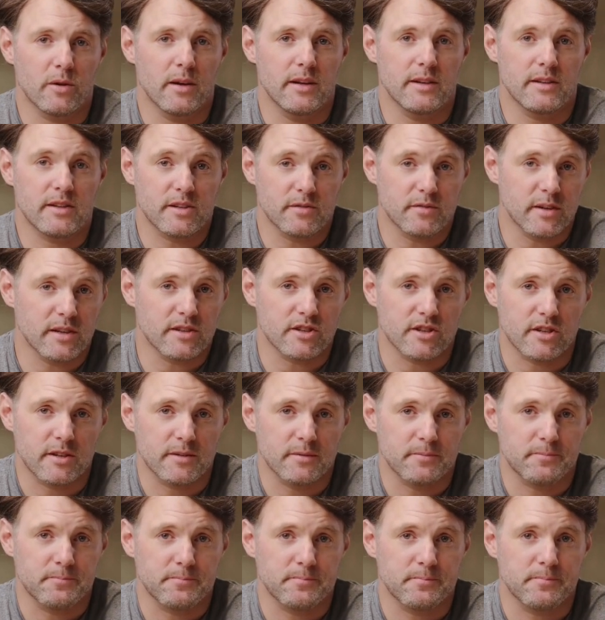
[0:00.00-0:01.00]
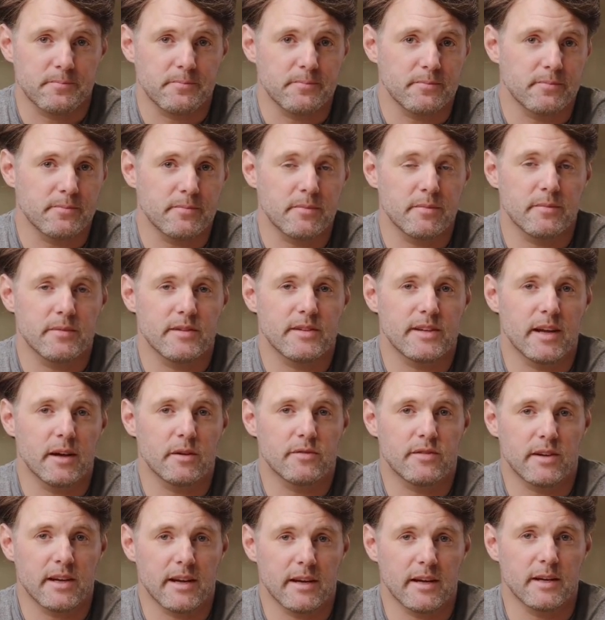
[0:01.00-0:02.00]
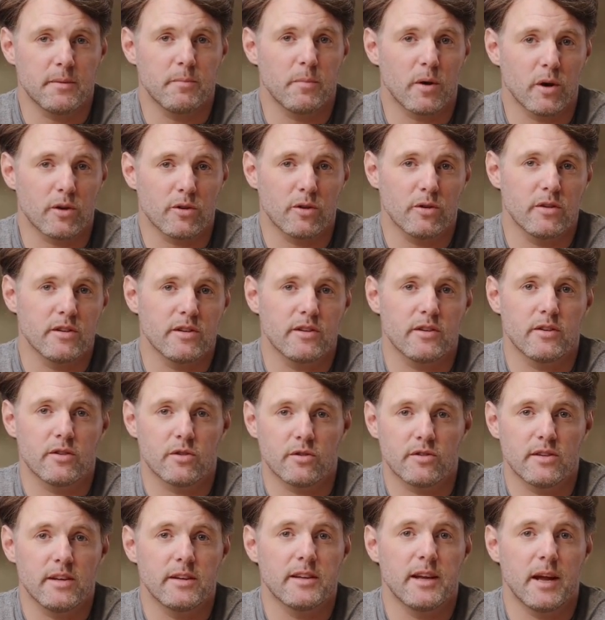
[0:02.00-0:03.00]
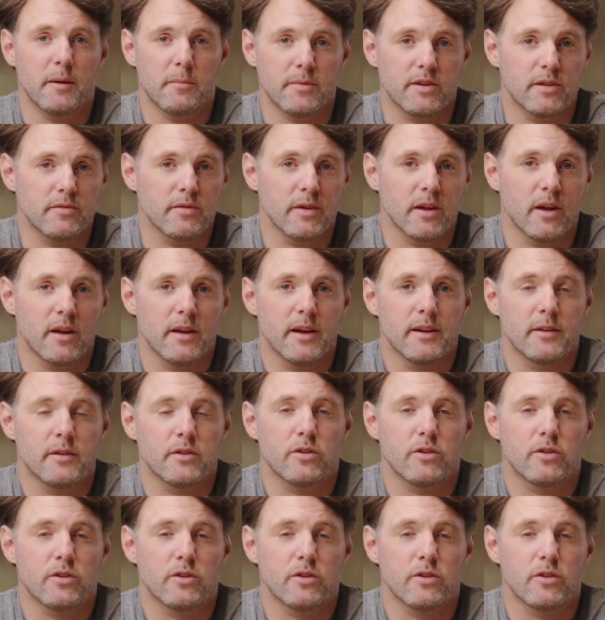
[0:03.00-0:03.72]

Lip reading: intervention. Self-healing models use adaptive learning